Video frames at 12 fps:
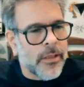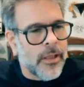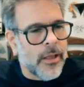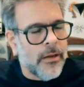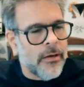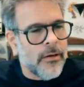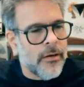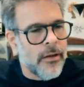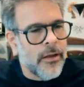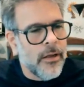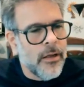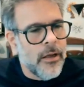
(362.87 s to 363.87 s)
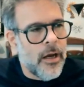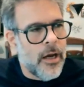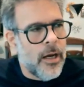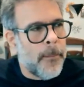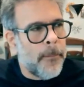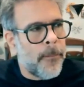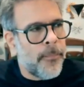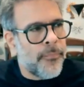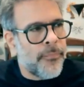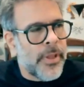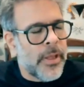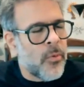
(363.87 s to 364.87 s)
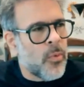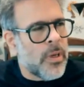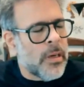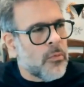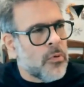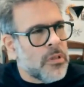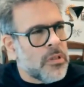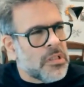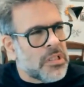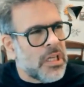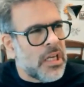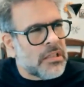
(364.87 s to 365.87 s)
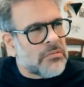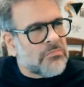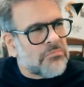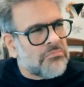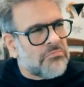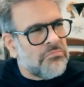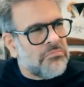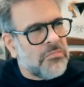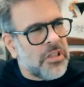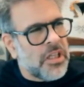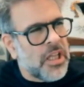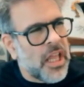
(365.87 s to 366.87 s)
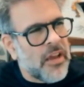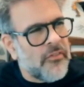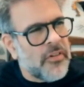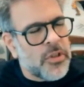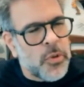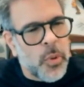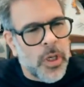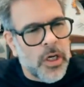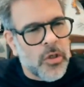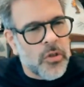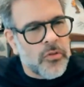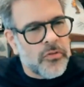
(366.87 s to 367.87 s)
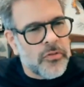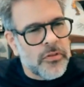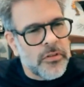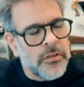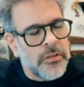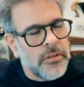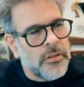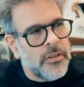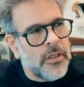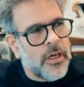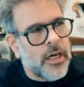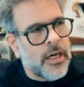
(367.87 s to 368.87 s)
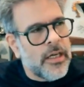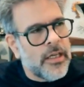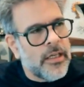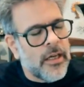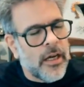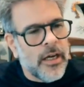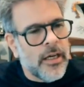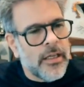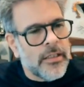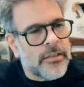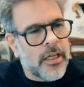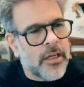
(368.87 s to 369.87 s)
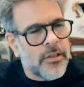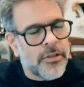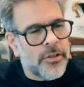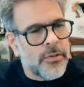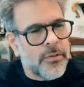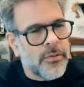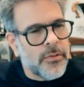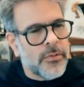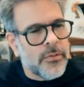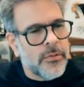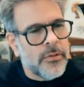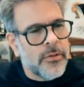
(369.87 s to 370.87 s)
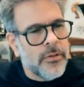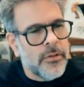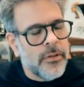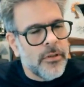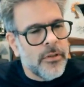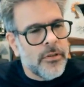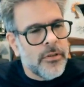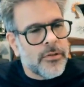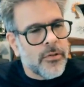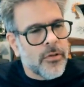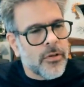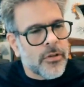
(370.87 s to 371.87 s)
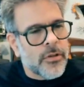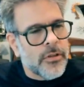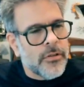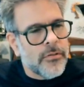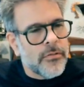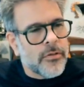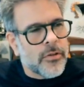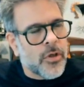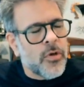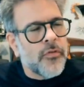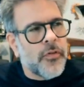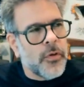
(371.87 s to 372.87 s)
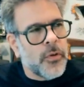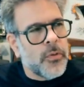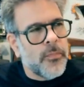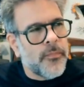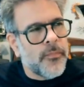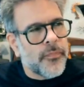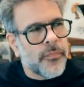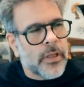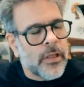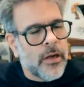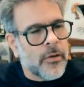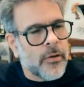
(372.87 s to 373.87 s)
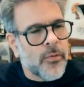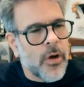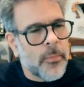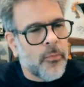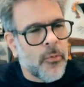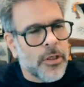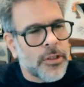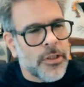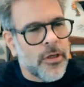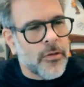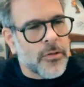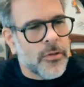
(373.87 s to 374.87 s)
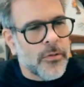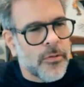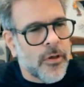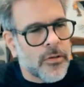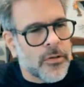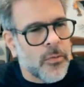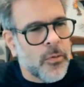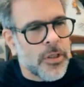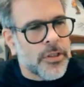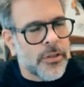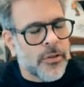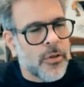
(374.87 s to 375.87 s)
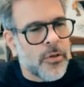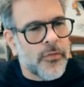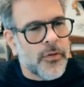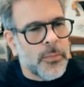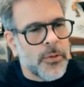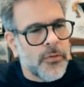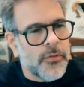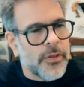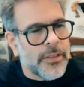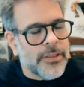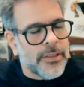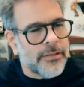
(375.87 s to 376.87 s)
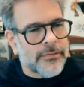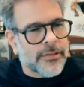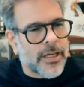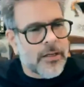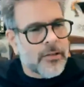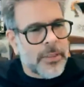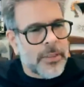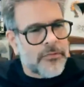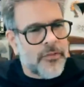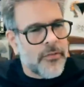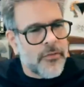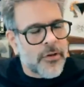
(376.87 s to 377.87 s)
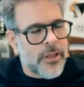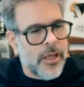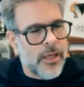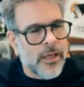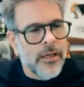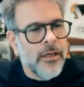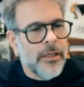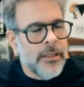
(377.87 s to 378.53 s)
And then when I was like 11, 12, I started to learn kung fu. And I grew up watching also watching kung fu movies, and it's kind of my favorite thing.